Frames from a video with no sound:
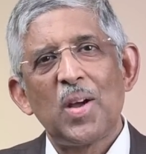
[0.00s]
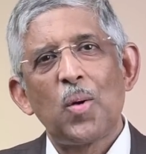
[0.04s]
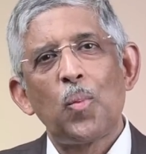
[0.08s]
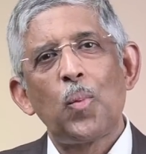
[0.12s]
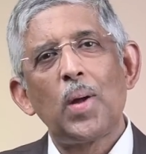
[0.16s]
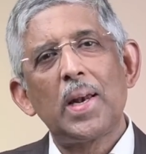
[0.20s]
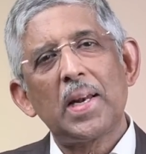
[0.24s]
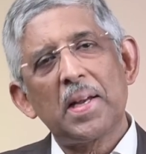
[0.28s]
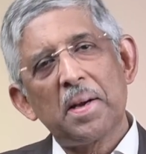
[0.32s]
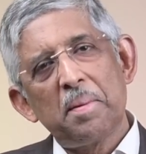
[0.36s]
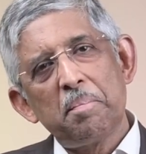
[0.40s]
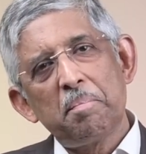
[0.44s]

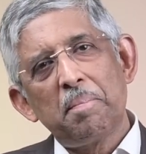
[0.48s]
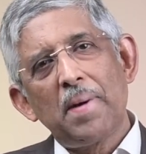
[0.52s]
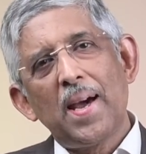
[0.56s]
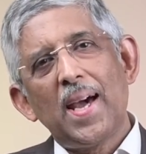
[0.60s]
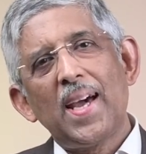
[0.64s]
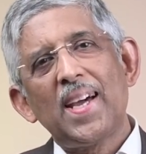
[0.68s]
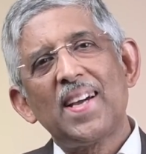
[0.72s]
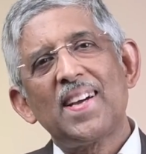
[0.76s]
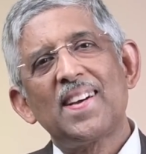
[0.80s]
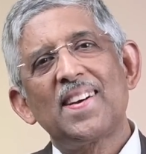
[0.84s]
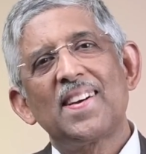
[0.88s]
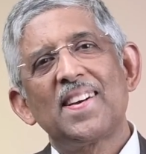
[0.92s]
Welcome
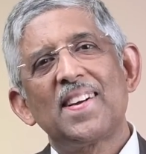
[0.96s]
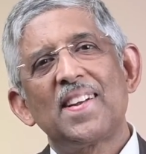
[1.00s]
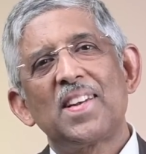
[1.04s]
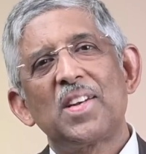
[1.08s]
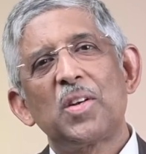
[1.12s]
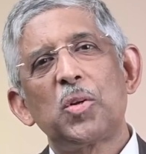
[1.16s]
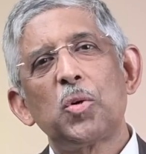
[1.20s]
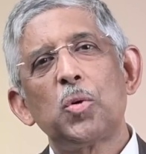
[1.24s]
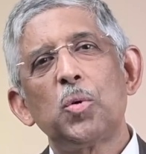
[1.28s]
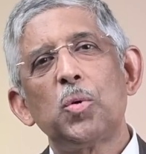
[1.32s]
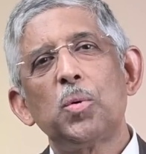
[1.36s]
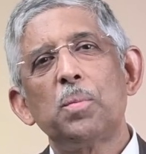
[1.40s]
back
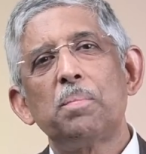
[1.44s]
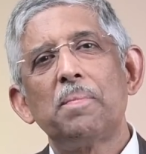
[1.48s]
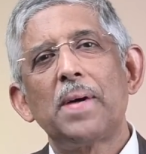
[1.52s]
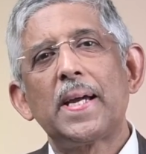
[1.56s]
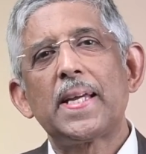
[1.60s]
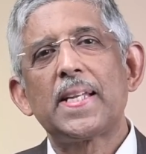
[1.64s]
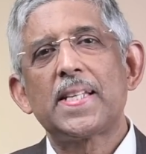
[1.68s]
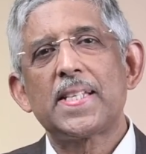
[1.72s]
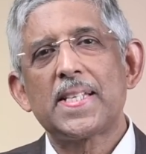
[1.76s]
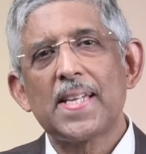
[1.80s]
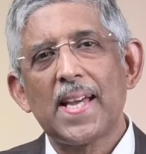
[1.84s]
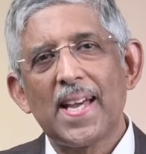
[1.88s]
to
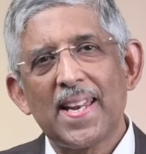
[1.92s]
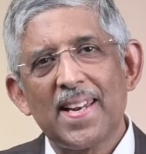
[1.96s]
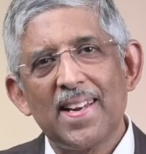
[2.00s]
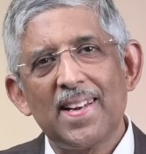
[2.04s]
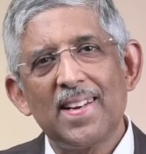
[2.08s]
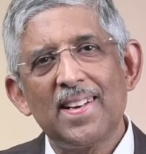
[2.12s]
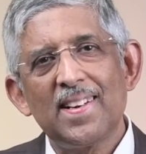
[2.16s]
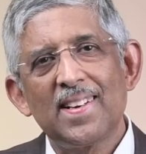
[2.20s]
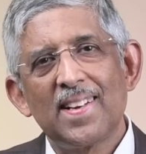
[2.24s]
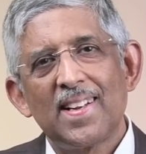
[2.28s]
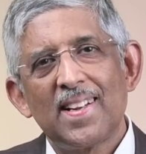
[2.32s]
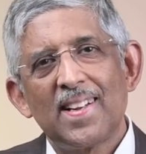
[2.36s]
my
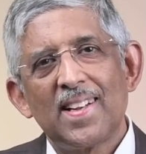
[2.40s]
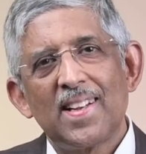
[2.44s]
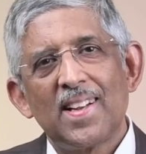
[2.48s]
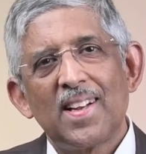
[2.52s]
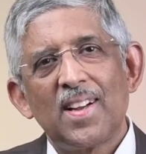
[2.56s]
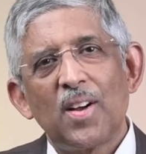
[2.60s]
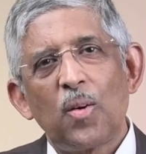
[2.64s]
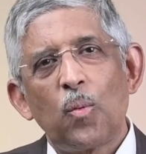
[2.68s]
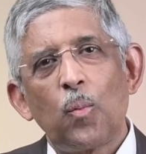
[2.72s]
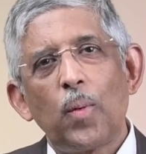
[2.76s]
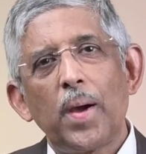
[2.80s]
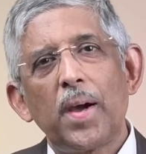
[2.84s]
channel
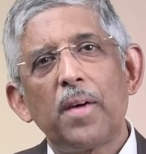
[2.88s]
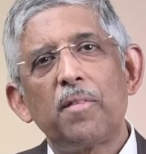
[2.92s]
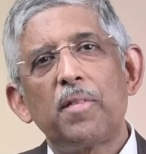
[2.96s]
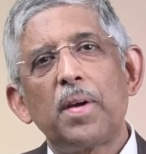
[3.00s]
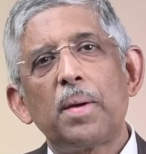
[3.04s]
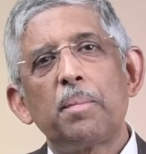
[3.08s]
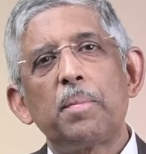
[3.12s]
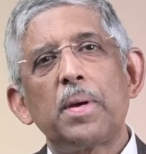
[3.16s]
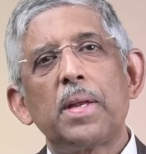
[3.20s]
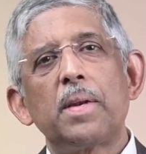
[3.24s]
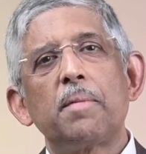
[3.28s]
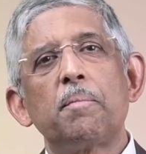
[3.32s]
where we
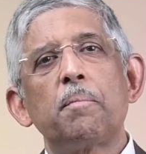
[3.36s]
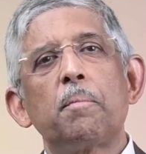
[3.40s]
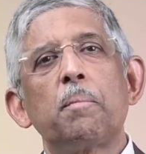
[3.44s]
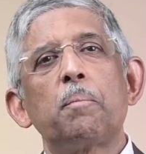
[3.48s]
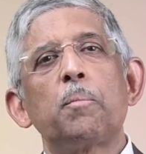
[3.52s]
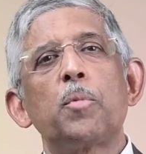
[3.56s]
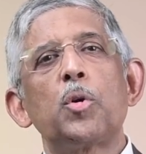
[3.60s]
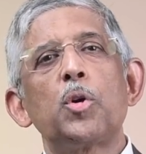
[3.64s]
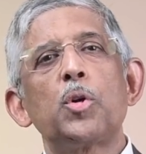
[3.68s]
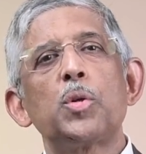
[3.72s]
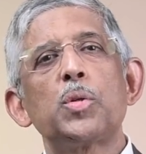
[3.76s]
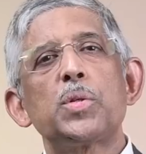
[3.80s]
have been
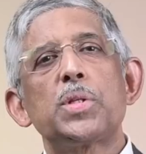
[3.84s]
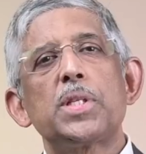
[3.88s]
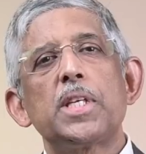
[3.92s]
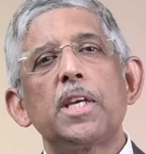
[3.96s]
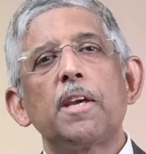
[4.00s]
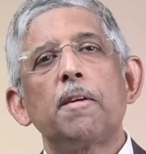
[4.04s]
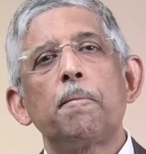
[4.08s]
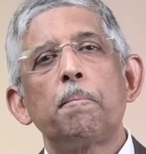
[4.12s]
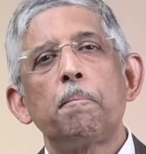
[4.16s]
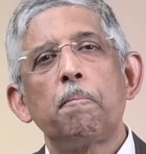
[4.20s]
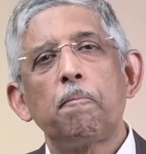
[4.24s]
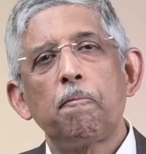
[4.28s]

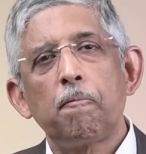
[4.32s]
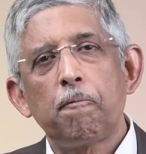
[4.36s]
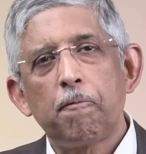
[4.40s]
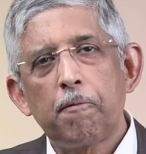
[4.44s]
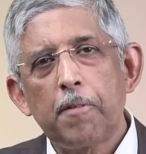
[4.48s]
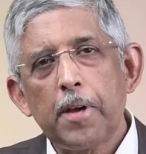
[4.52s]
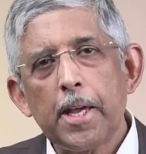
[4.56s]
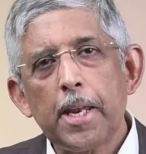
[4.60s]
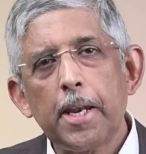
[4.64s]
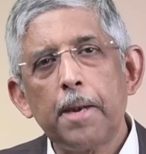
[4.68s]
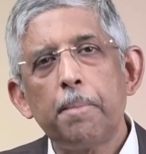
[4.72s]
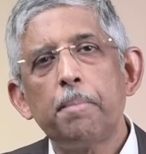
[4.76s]
producing
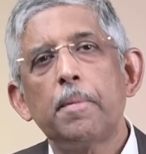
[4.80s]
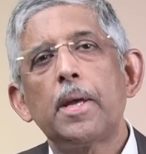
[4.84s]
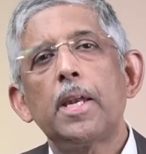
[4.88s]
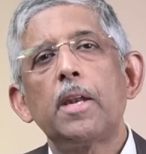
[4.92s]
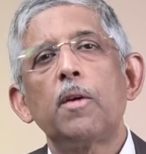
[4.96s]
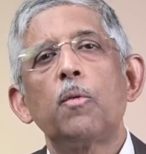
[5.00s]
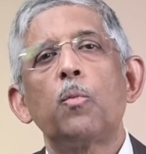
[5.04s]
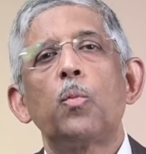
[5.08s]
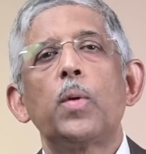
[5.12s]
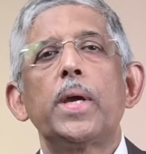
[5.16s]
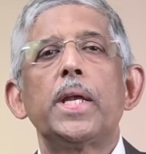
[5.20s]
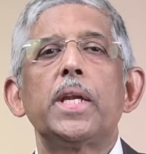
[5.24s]
very
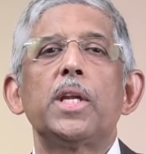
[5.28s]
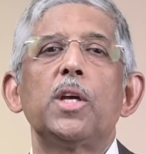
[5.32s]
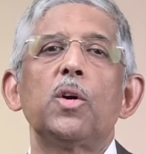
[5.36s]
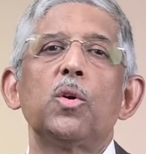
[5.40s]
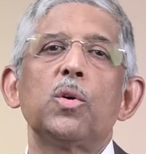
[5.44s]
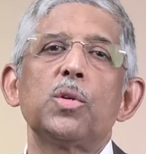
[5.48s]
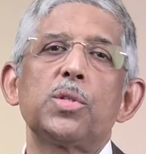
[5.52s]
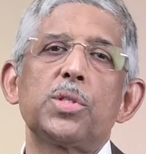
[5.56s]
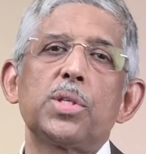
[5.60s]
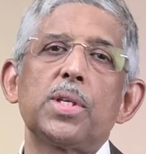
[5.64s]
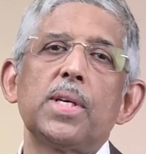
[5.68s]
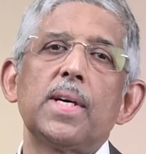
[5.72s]
many
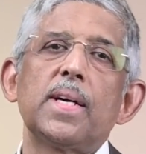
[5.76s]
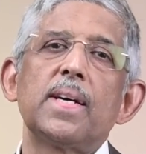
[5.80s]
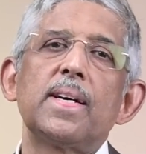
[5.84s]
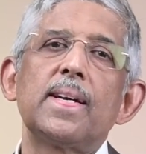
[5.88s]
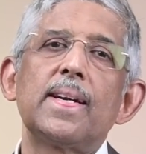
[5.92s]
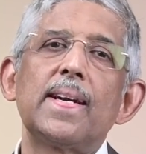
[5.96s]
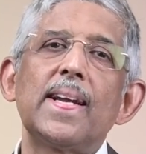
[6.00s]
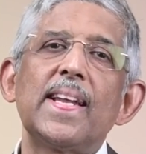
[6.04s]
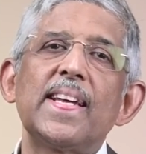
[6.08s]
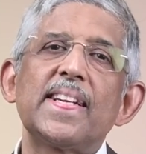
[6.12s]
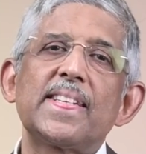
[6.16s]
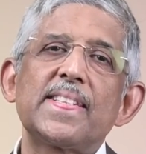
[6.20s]
videos
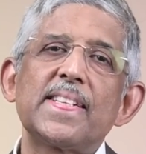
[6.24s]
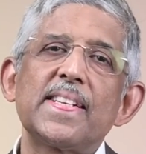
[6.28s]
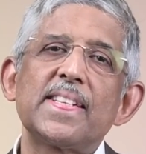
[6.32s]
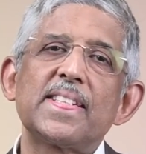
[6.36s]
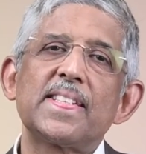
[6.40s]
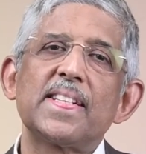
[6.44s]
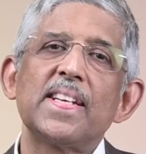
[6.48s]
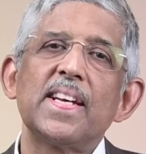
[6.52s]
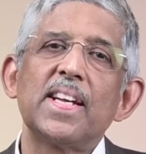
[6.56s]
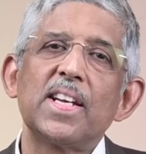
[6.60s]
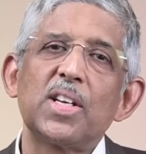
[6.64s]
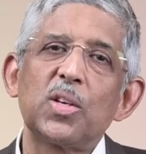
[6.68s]

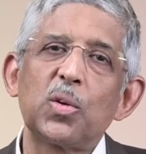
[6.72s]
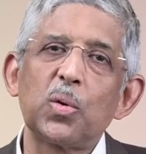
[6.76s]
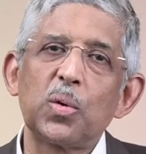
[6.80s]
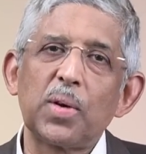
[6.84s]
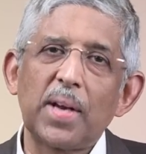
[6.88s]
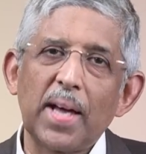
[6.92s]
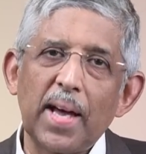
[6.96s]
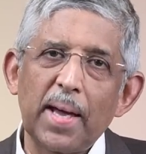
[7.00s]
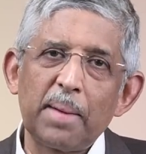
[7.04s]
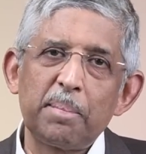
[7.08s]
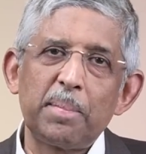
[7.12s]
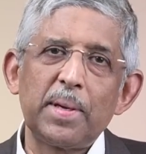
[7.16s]
related to
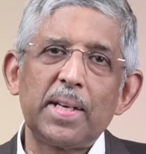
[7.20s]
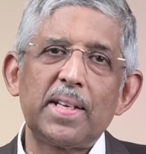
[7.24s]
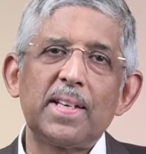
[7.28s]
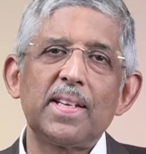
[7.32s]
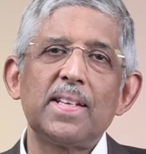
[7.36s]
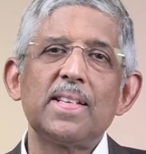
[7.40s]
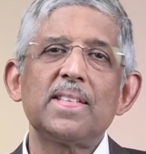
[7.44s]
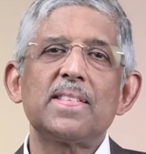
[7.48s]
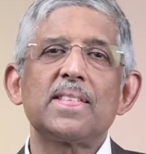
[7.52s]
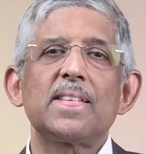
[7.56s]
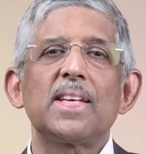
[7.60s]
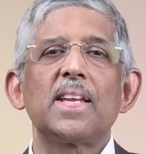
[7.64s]

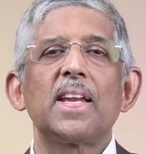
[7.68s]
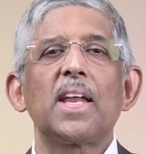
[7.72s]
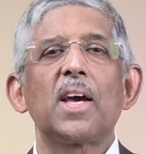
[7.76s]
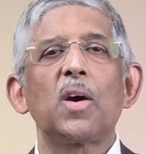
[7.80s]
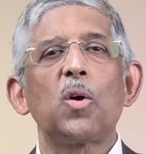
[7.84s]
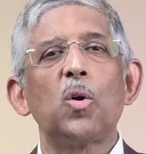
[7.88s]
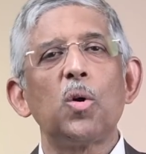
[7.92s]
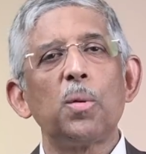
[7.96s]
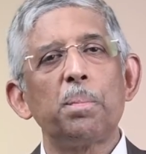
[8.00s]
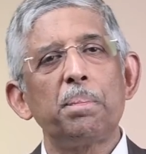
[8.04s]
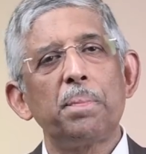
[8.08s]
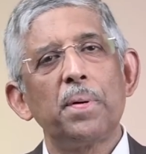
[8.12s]
diabetes, and I
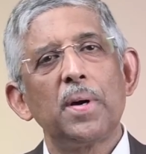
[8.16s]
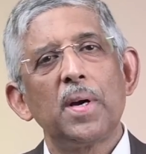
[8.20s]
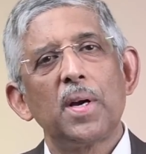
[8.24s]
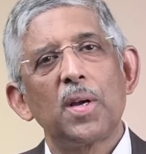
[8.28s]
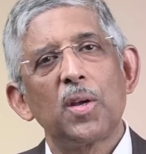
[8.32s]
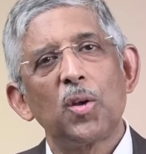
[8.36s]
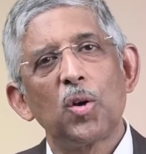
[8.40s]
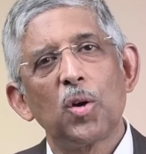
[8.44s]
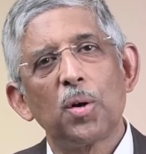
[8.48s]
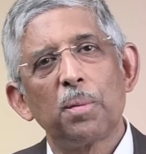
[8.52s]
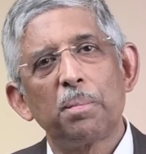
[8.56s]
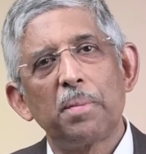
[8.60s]
hope
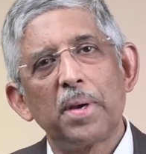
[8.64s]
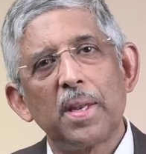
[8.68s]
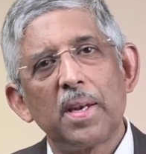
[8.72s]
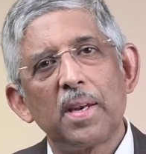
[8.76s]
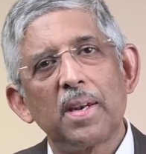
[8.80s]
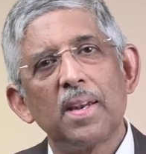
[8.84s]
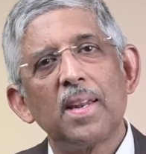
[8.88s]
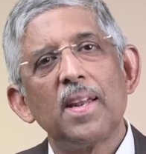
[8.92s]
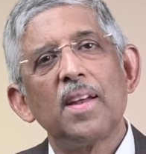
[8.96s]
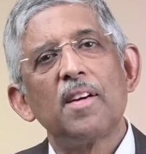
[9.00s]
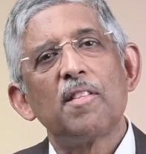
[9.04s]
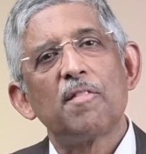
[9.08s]
you have
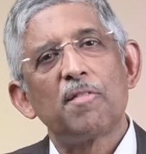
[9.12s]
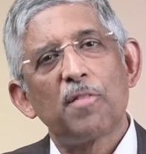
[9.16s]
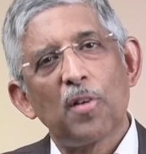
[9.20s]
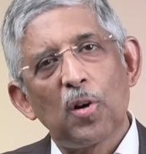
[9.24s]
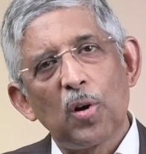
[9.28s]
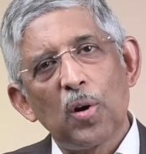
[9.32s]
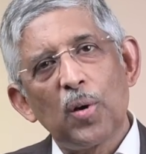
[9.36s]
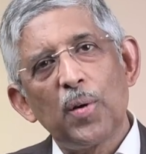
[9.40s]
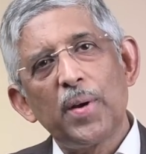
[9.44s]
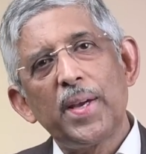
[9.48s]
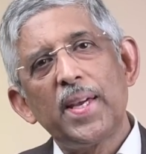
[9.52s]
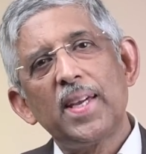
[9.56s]
been
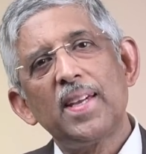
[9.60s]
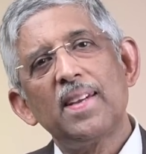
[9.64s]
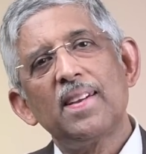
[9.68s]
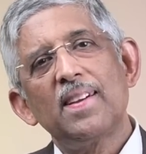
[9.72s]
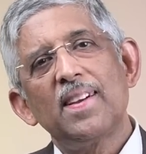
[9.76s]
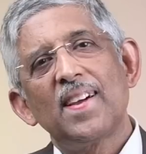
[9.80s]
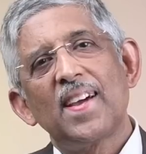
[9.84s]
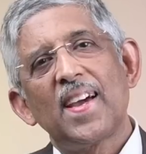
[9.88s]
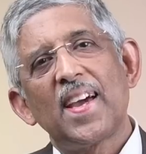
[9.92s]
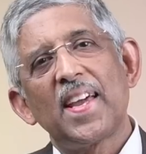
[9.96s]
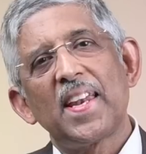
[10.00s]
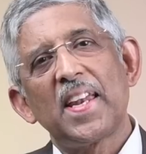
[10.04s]
following
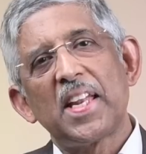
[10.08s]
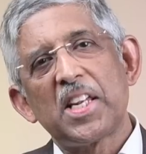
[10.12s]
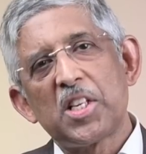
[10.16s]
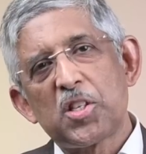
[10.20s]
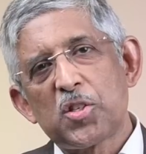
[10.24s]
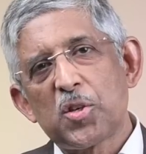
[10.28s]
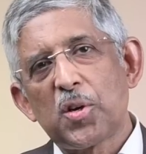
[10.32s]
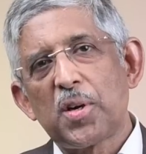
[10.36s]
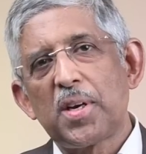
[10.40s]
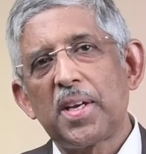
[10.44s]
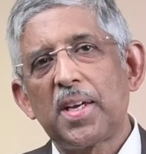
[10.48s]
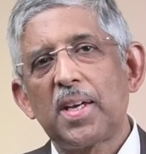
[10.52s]
and
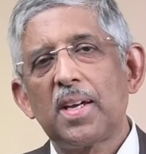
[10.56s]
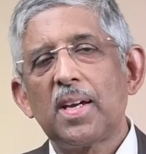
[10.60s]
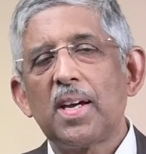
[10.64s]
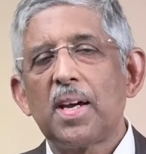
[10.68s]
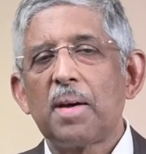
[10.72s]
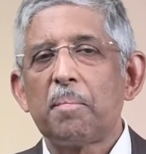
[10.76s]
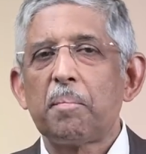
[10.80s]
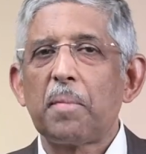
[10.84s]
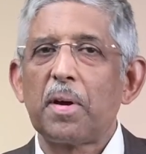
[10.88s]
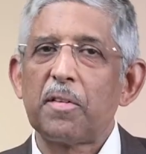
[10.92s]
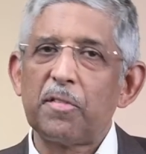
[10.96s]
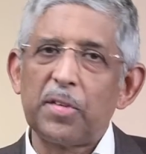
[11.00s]
enjoying
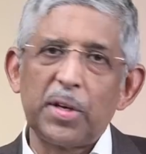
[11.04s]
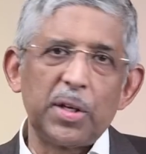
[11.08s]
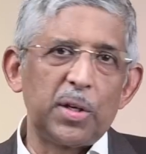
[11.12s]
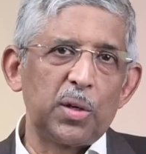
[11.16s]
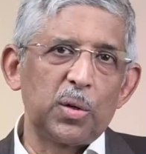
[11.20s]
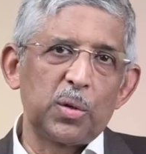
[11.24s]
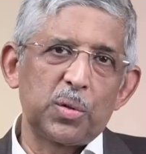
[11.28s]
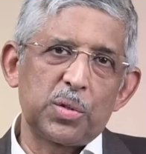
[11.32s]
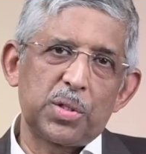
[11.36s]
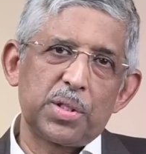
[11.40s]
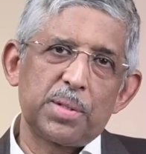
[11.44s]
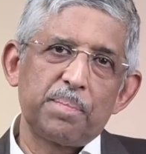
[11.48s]
my
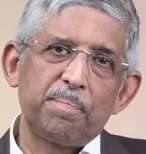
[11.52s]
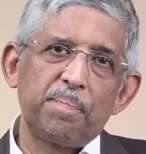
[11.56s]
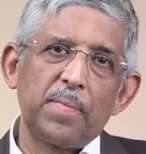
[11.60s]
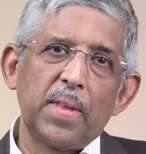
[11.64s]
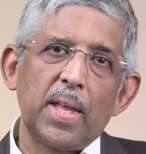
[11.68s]
videos.